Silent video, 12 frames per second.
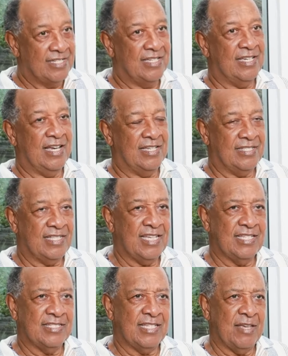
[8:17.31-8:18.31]
yeah. I
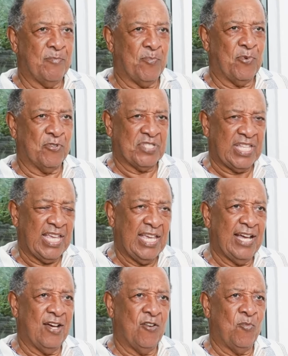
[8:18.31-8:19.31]
think it's the
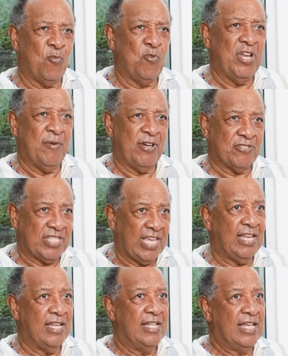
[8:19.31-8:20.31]
Protea or Boulevard
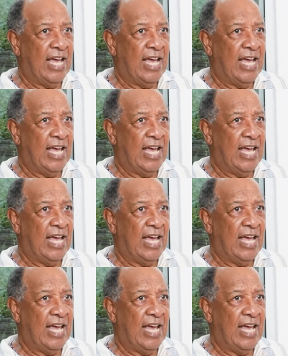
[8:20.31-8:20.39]
Hotel